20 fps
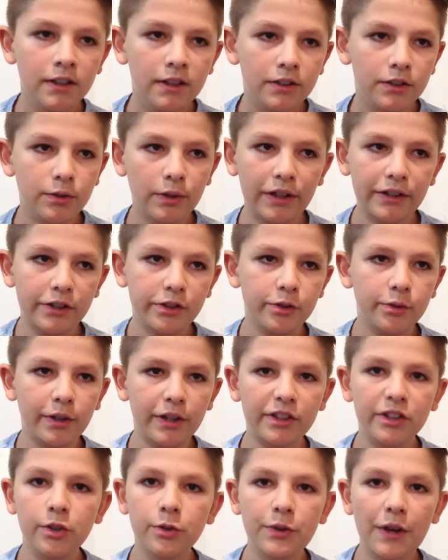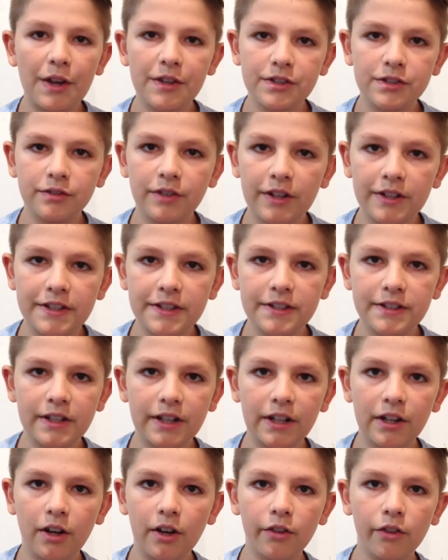you had to do like 2,000 races a
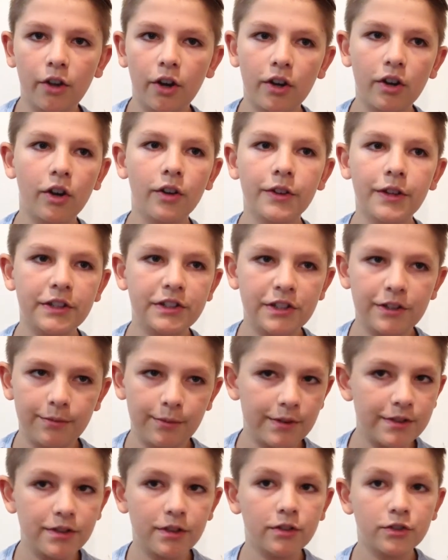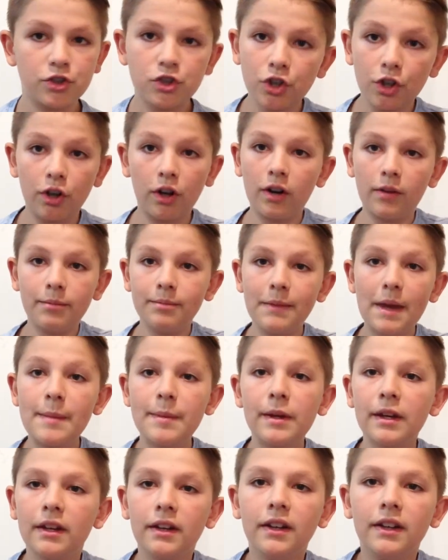day to unlock all the achievements. Sure,
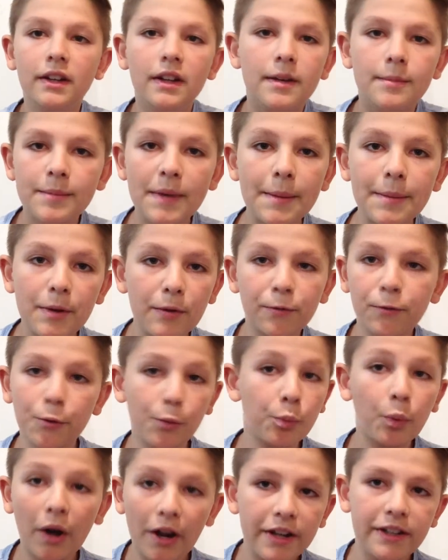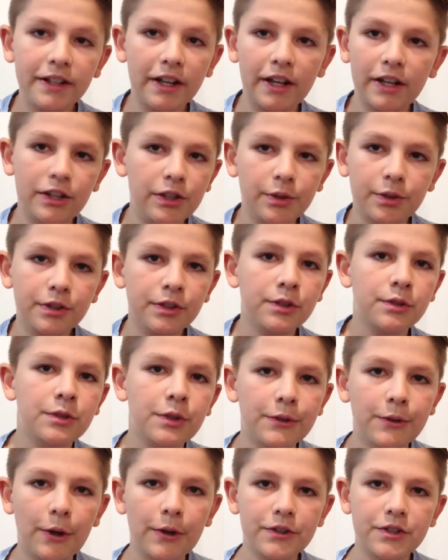maybe for one day, you can do
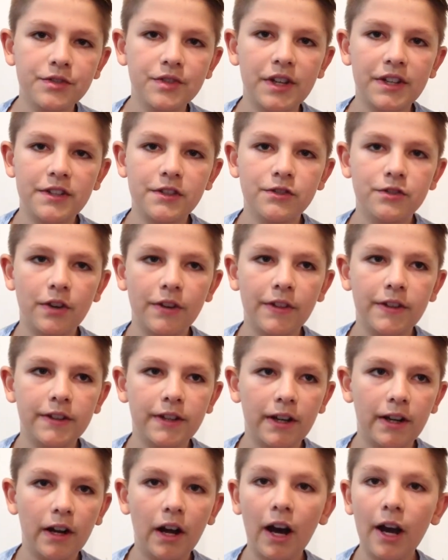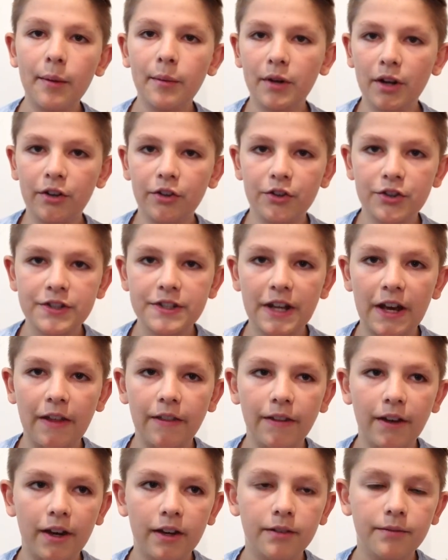2,000 races during the day, and I would
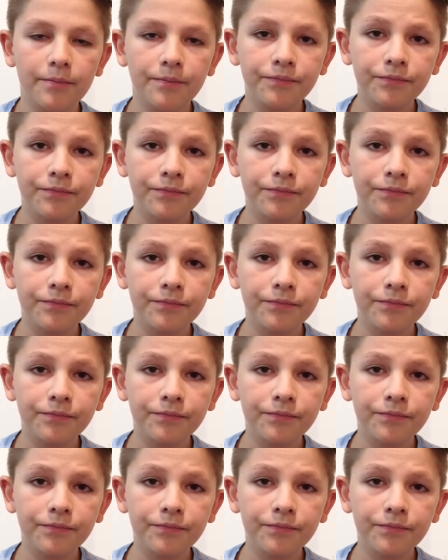understand that.